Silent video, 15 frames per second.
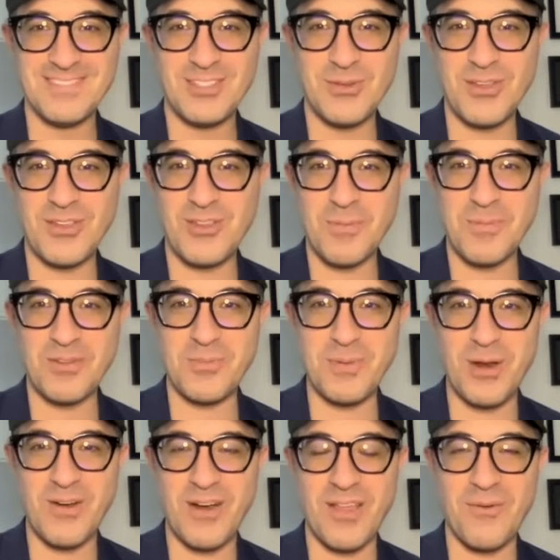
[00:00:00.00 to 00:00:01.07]
Doing so much
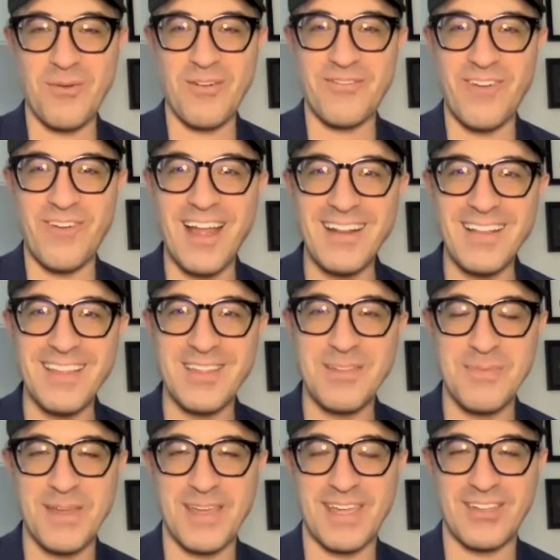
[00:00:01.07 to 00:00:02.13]
better now that we're finally
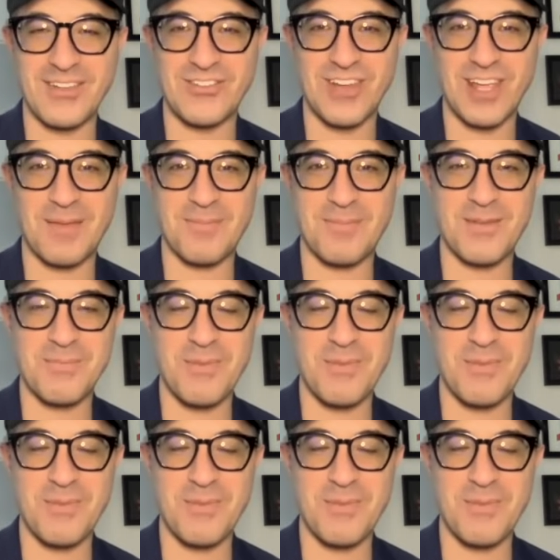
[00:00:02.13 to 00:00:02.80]
speaking, James.